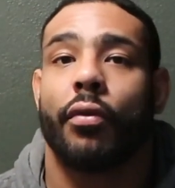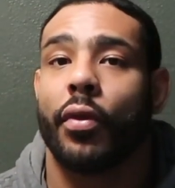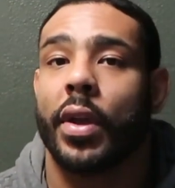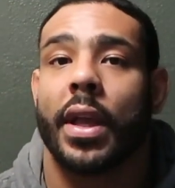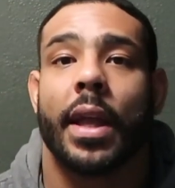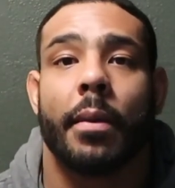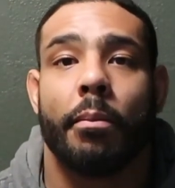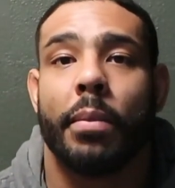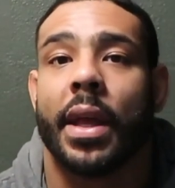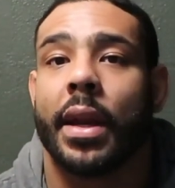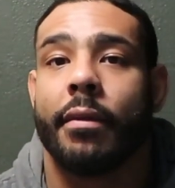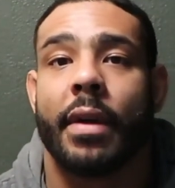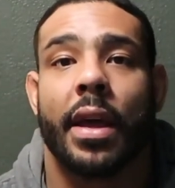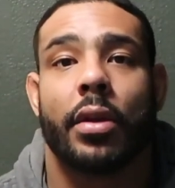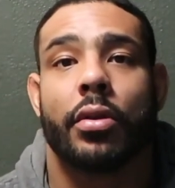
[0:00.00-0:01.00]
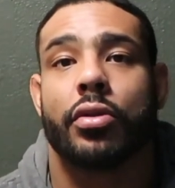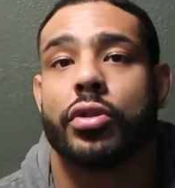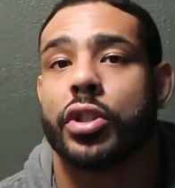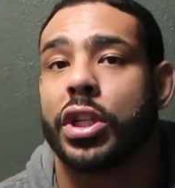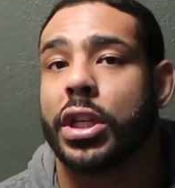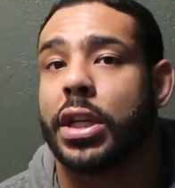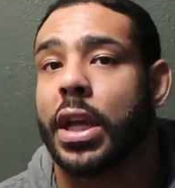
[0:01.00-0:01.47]
freaking bit of
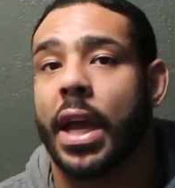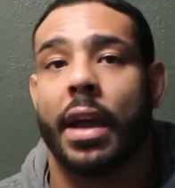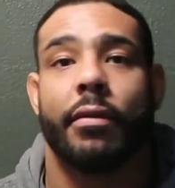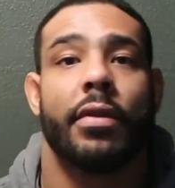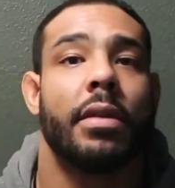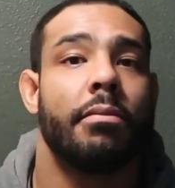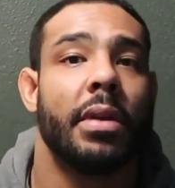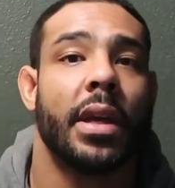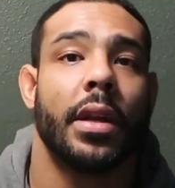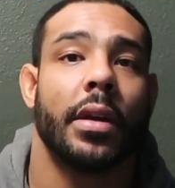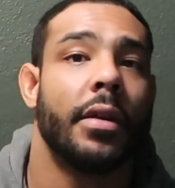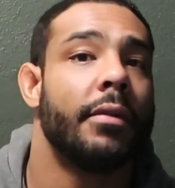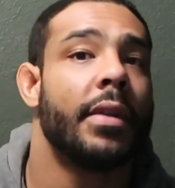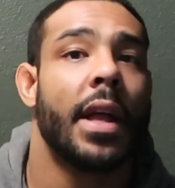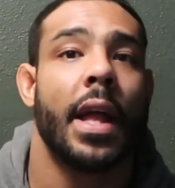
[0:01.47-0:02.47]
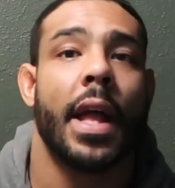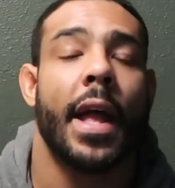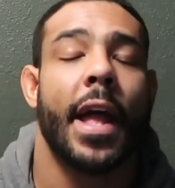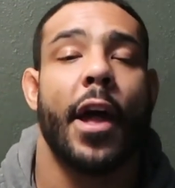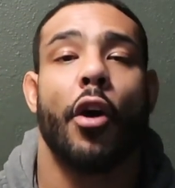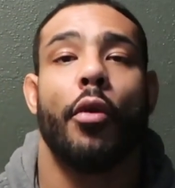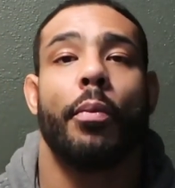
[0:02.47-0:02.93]
energy, every bit of
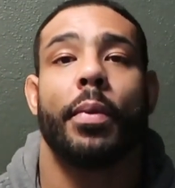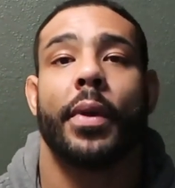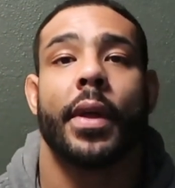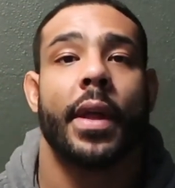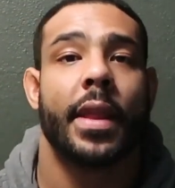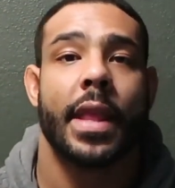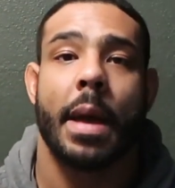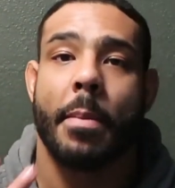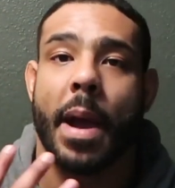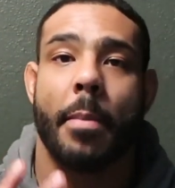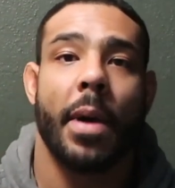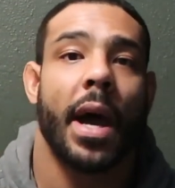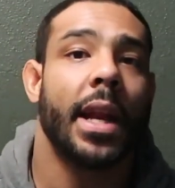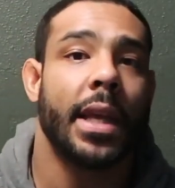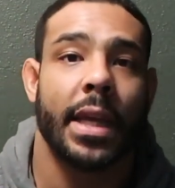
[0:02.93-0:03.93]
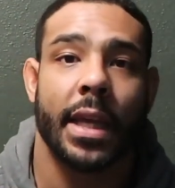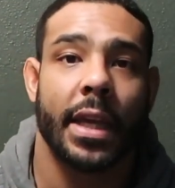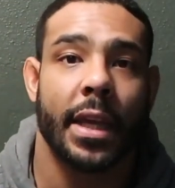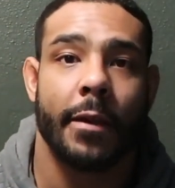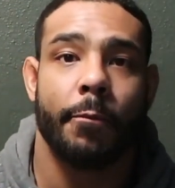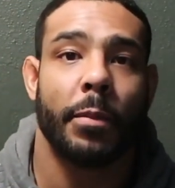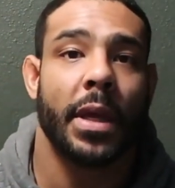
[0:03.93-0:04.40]
help that my body can
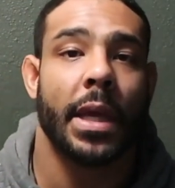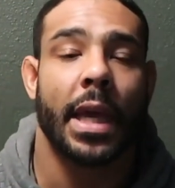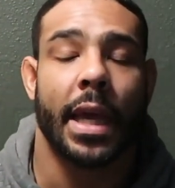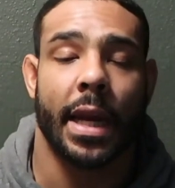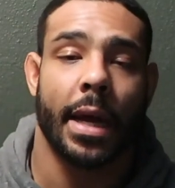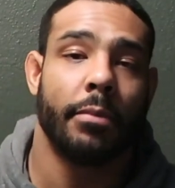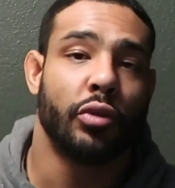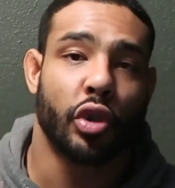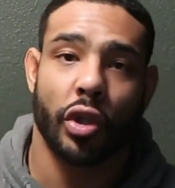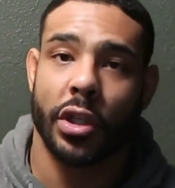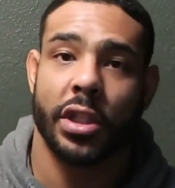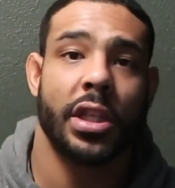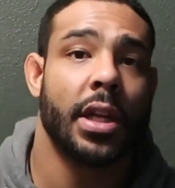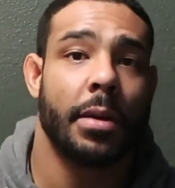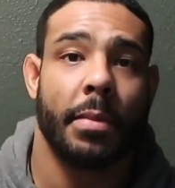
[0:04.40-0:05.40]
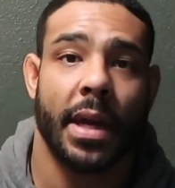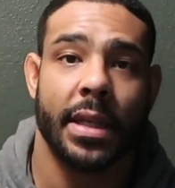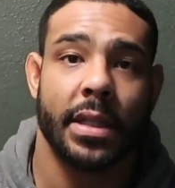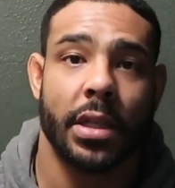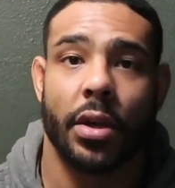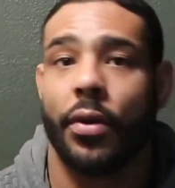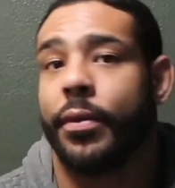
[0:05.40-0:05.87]
give me and I'm trusting in
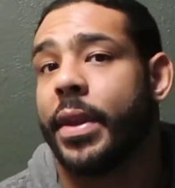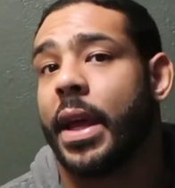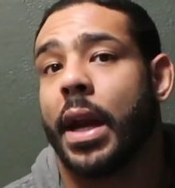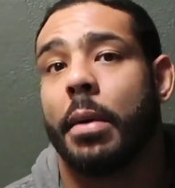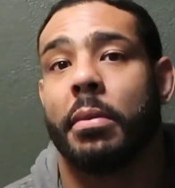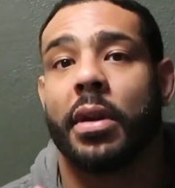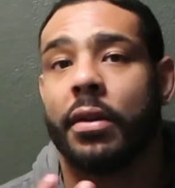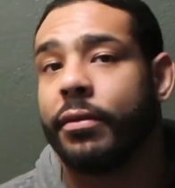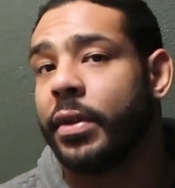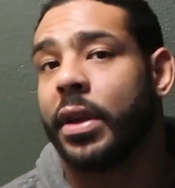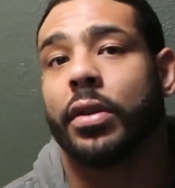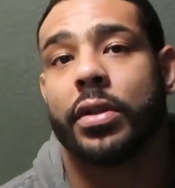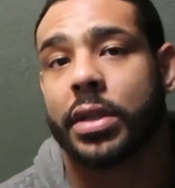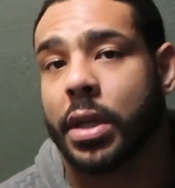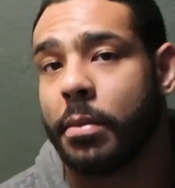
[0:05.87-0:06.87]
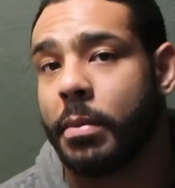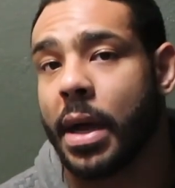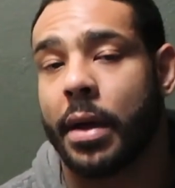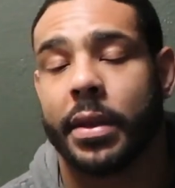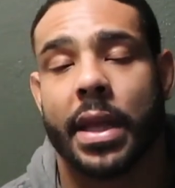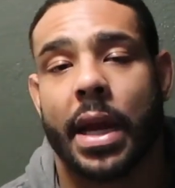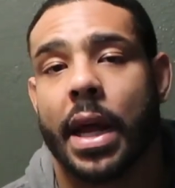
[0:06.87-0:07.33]
myself that I'm going to figure something
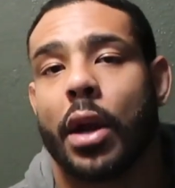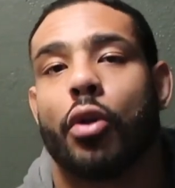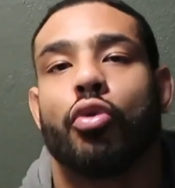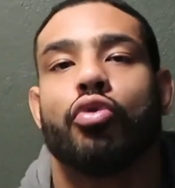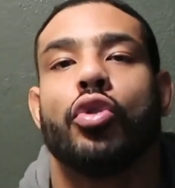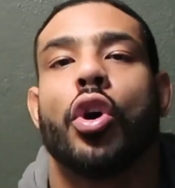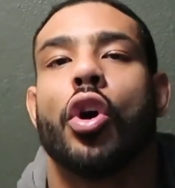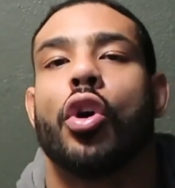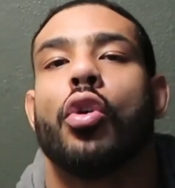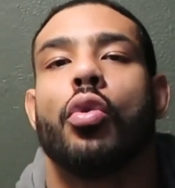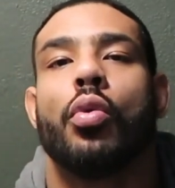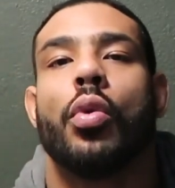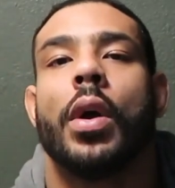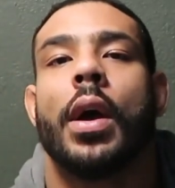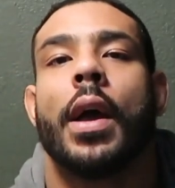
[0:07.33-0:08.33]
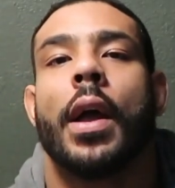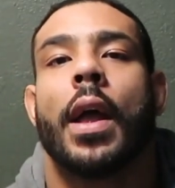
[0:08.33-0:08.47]
out that I don't know